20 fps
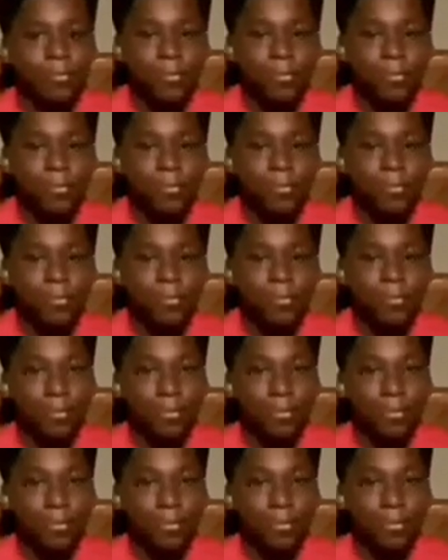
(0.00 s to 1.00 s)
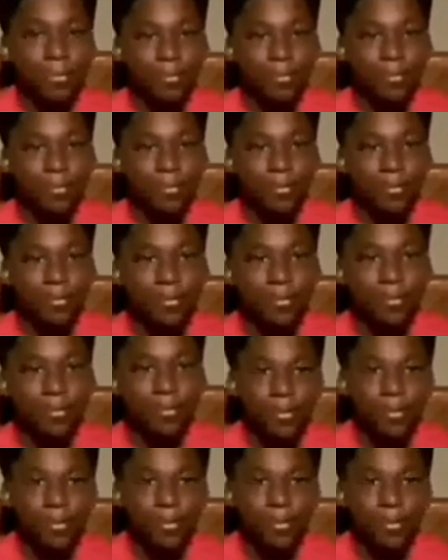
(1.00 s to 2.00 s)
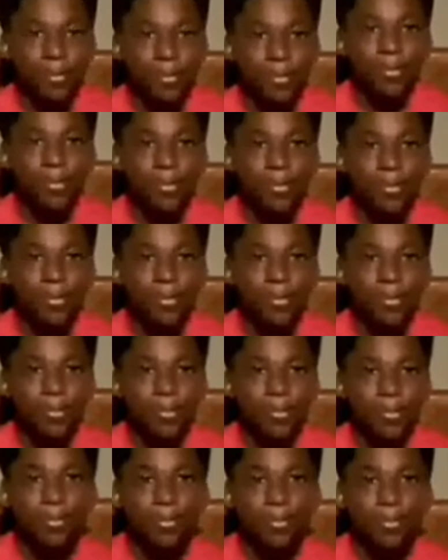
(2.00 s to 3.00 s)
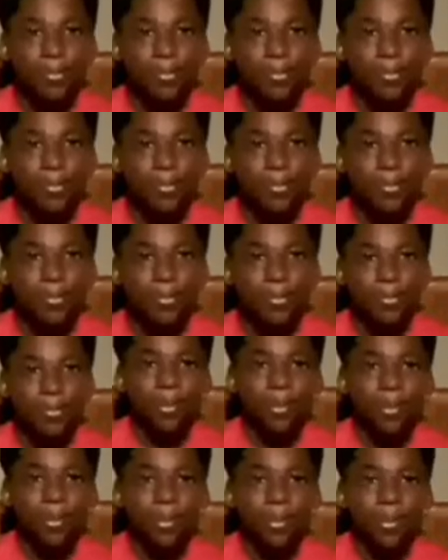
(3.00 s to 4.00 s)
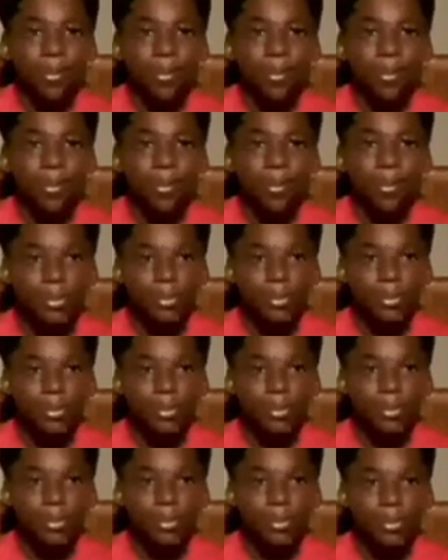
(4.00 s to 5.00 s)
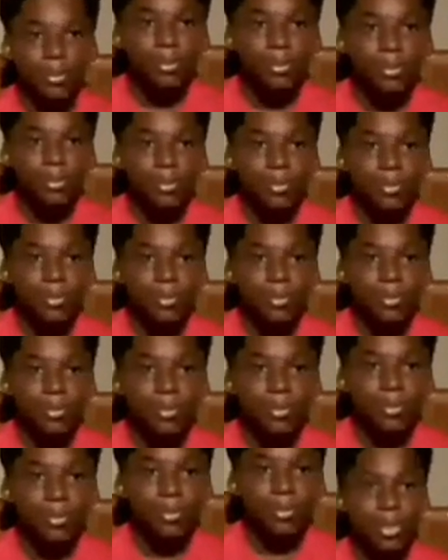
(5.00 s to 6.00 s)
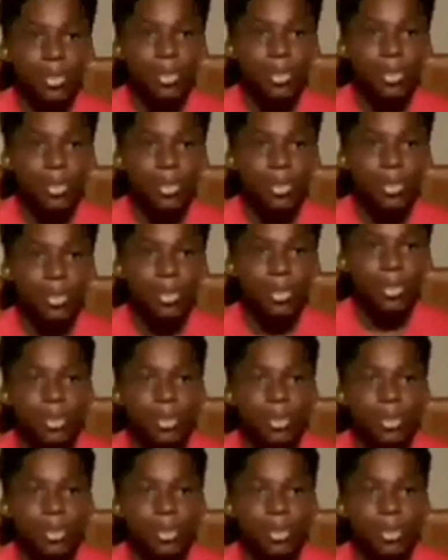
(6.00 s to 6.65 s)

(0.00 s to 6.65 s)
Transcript: This person isn't speaking.